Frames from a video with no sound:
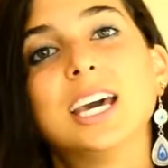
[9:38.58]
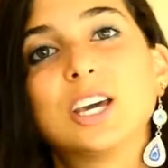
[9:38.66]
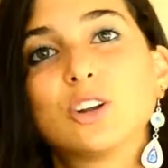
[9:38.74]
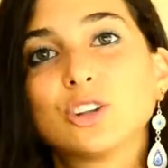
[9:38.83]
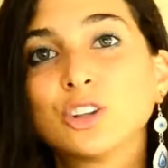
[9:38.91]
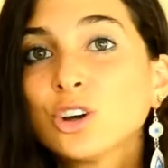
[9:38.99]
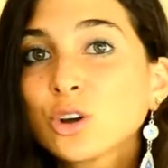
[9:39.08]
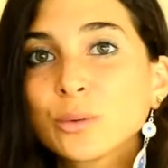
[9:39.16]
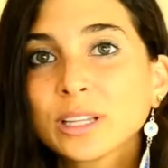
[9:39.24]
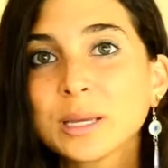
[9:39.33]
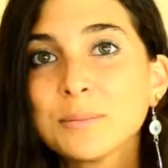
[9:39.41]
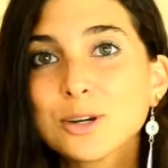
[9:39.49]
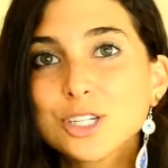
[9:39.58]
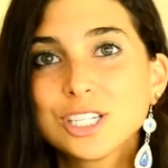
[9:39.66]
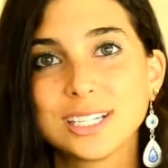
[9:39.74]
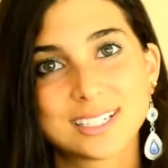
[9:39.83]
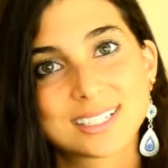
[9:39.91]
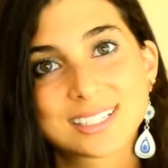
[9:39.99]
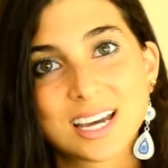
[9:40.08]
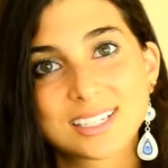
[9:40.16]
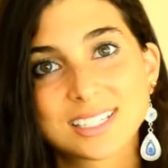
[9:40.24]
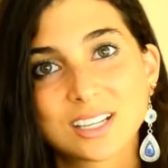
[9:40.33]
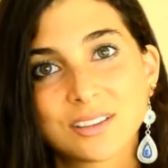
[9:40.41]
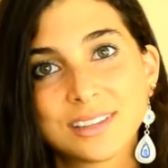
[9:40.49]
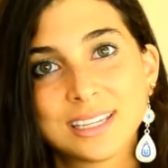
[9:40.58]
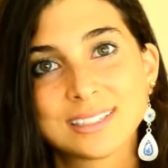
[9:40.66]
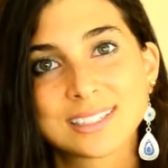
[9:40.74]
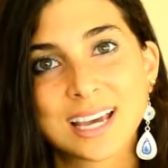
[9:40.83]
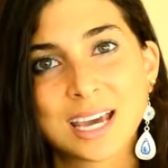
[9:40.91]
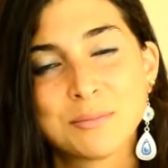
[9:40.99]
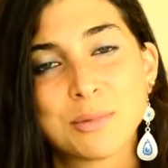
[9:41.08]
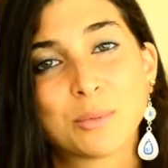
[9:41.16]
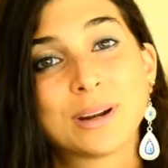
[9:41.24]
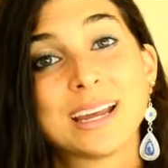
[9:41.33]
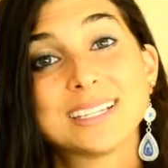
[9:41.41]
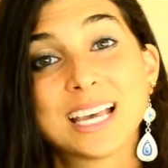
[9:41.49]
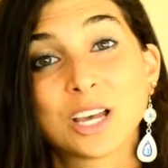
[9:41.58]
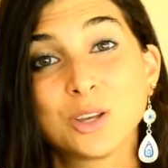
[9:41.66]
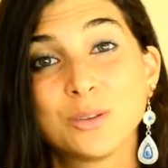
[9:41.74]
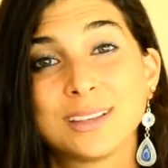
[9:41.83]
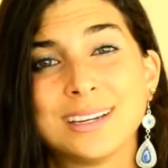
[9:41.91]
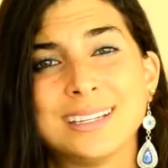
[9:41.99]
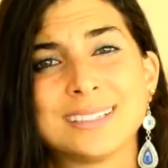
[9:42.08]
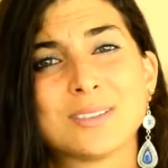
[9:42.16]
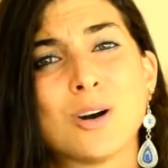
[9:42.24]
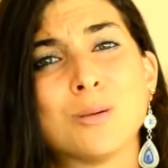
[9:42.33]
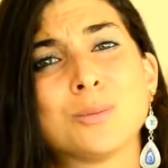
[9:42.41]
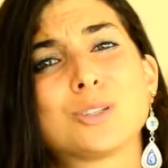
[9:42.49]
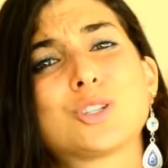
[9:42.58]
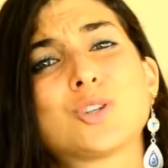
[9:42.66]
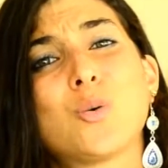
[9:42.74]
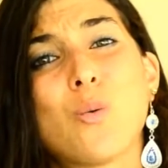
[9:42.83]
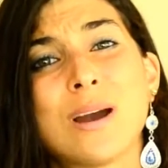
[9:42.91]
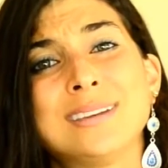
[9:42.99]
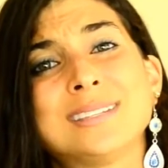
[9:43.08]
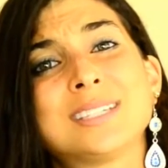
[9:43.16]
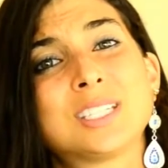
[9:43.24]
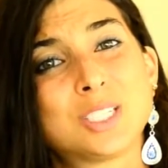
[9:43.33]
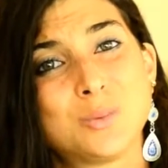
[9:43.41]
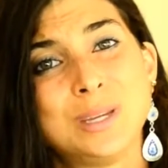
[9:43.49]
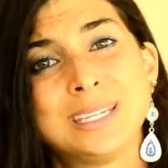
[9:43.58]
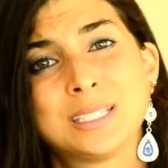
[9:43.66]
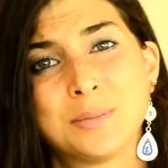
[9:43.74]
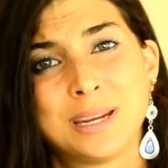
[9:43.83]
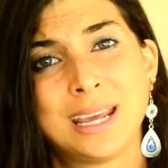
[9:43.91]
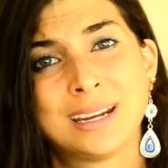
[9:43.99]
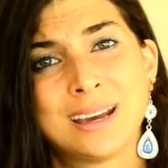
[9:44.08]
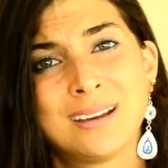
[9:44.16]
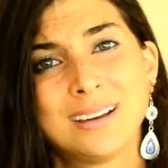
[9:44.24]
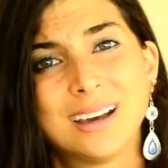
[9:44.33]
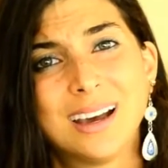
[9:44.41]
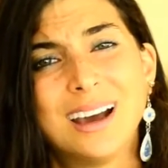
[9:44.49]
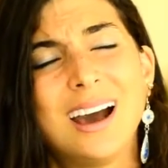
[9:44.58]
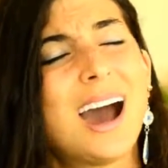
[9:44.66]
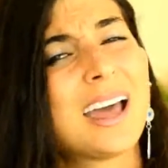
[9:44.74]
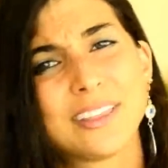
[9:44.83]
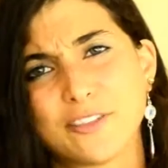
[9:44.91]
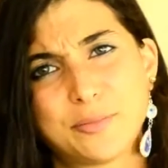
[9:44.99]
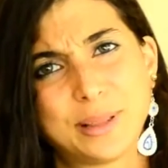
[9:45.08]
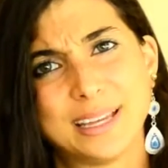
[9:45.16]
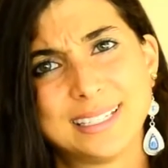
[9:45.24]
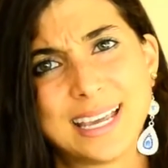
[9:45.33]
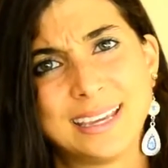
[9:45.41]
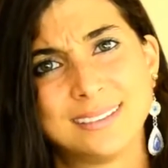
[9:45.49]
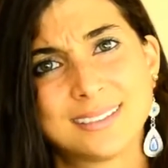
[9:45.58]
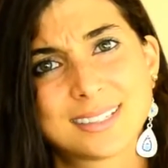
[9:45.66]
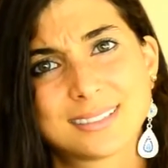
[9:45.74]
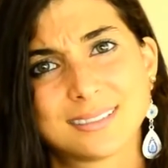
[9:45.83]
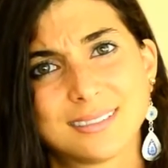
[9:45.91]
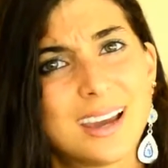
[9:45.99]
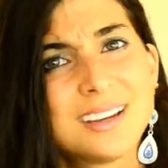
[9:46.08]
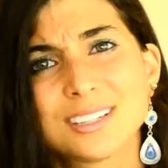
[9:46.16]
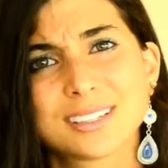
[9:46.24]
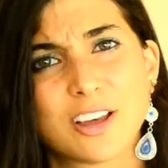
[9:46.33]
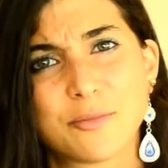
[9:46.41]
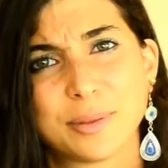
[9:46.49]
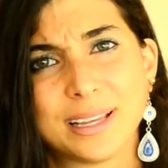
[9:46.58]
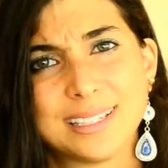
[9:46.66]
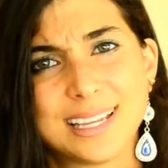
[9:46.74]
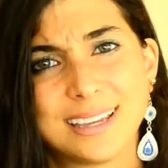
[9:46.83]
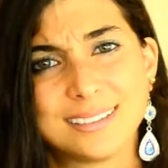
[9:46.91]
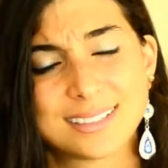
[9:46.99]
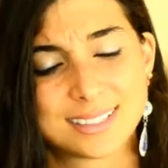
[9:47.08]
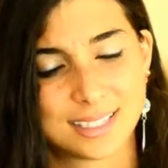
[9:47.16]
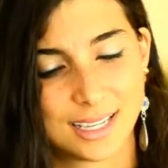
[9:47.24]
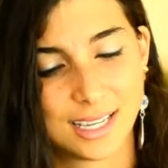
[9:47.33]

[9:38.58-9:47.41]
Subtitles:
It'll look really mushy and disgusting on the inside, but when I tell you that it is almost twice as sweet as a banana, I love plantains. I just love plantains.